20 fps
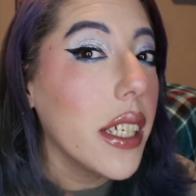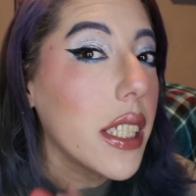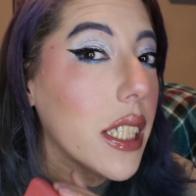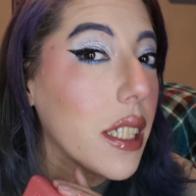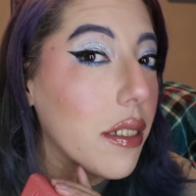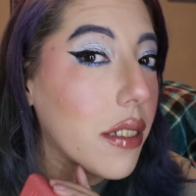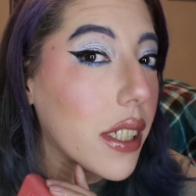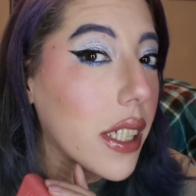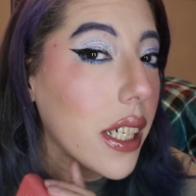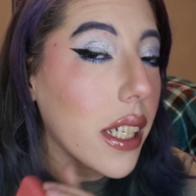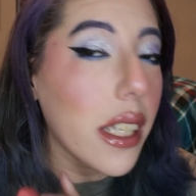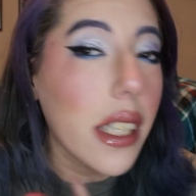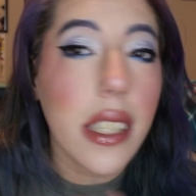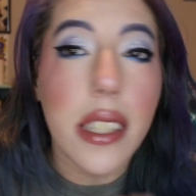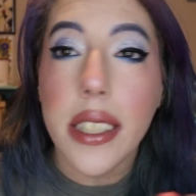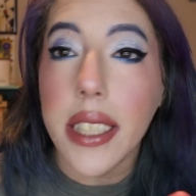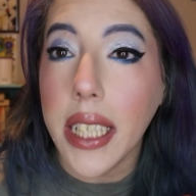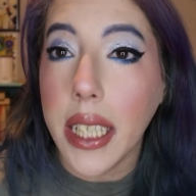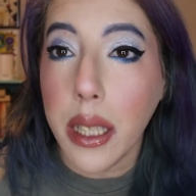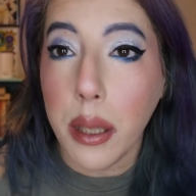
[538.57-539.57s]
you
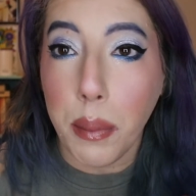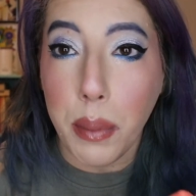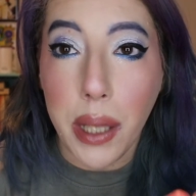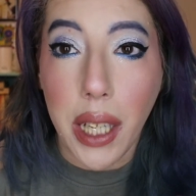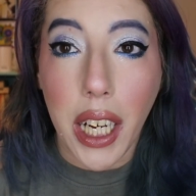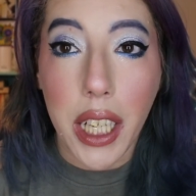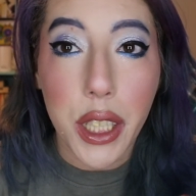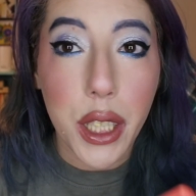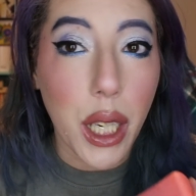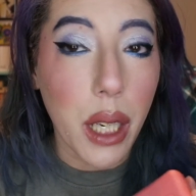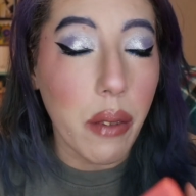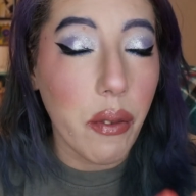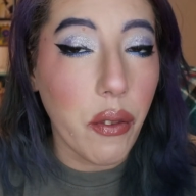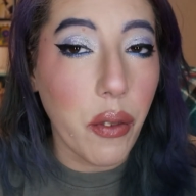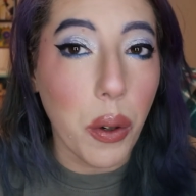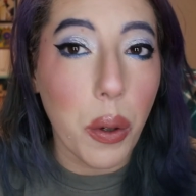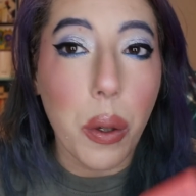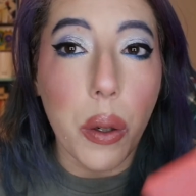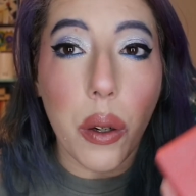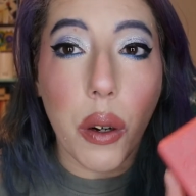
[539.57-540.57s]
still see the blush in
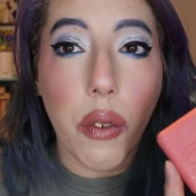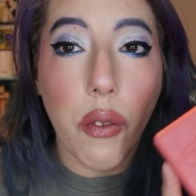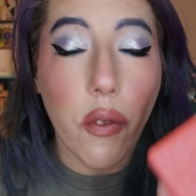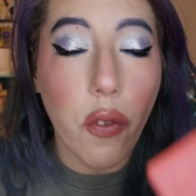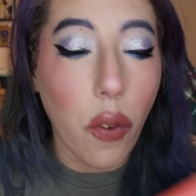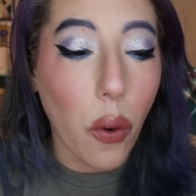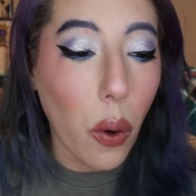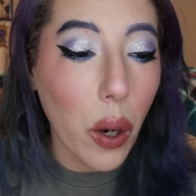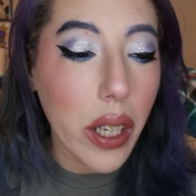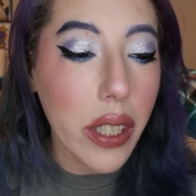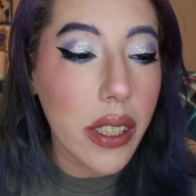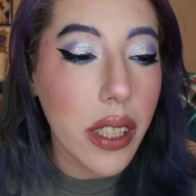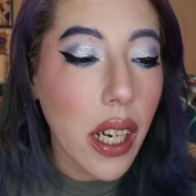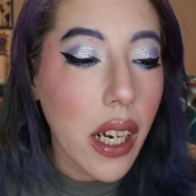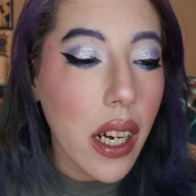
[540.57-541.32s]
full force.